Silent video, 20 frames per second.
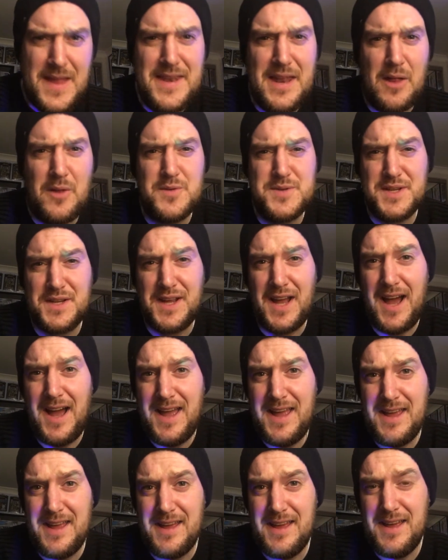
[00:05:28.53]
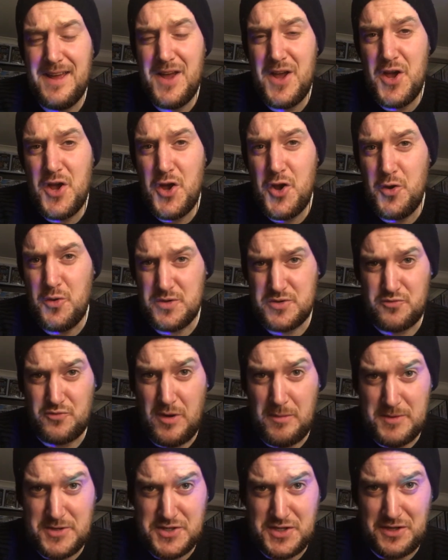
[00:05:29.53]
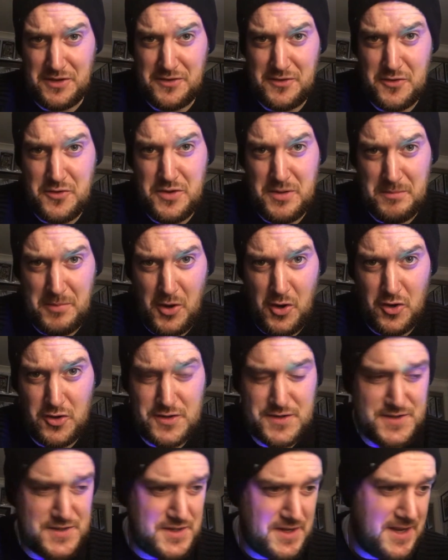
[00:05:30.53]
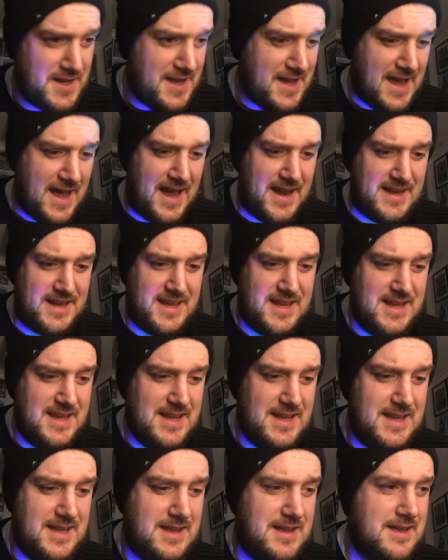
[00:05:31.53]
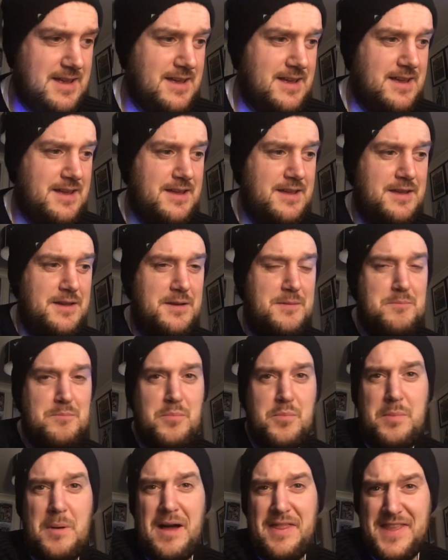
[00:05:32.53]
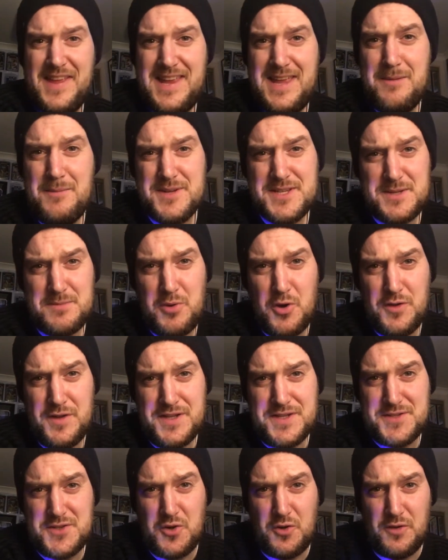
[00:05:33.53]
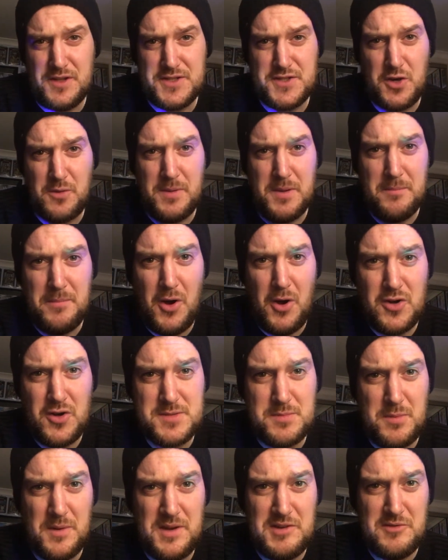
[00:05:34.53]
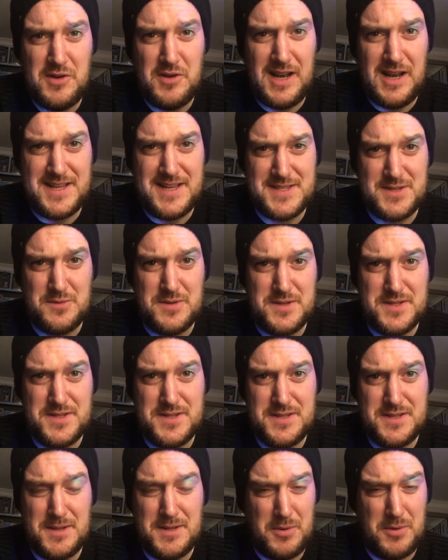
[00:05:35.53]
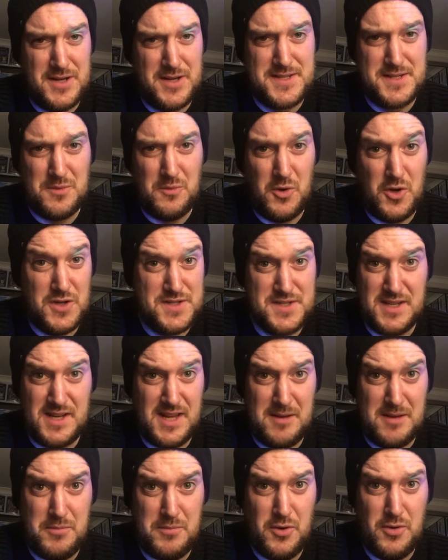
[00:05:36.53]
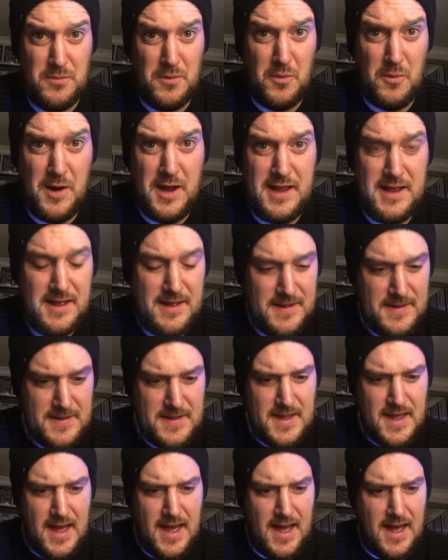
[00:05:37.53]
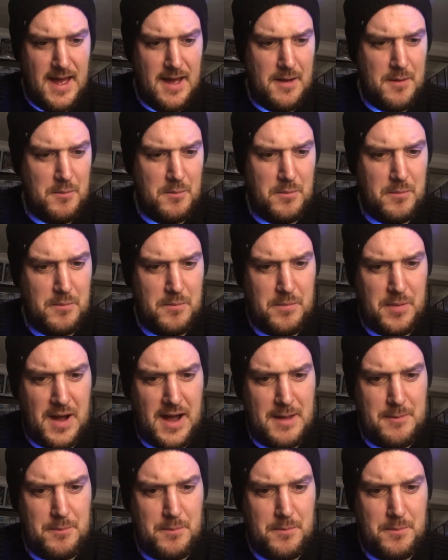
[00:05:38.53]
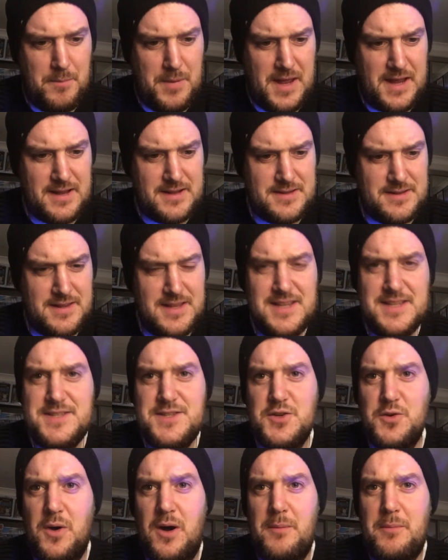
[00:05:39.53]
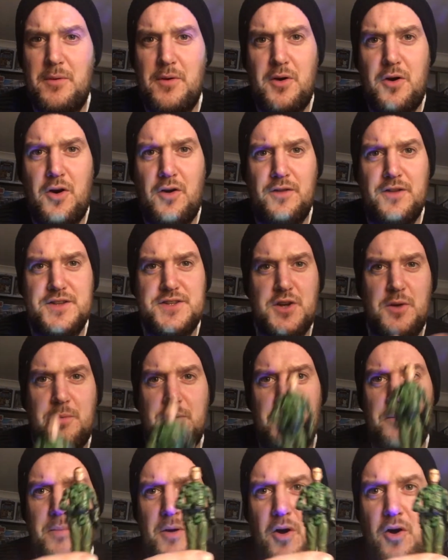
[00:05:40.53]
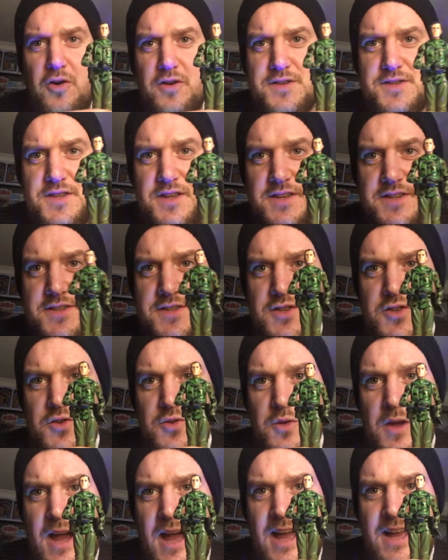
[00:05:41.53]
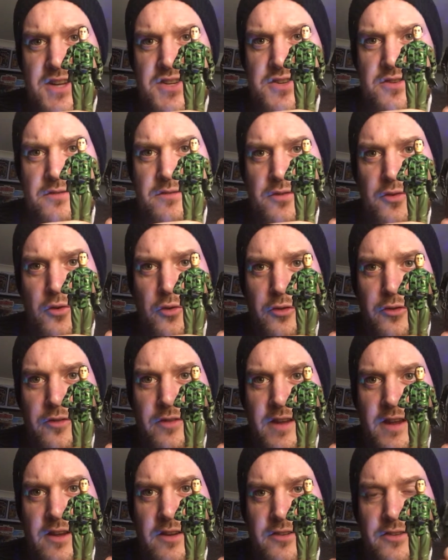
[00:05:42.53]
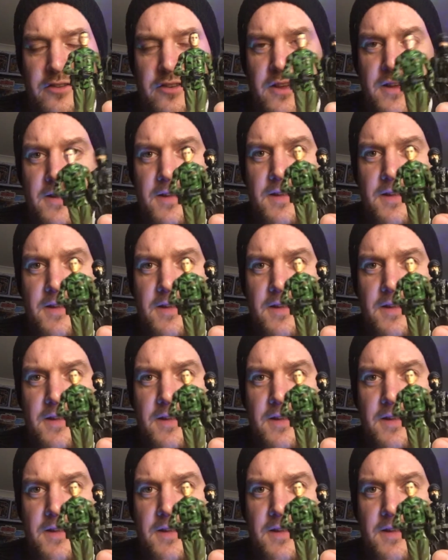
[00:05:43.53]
Now there was a guy who was rummaging through the box, and I think he must have put these two on the top of the box, but when he realised it was the price it was, he kind of put them away. But I picked these two up on the top of the box. It's two Action Force figures.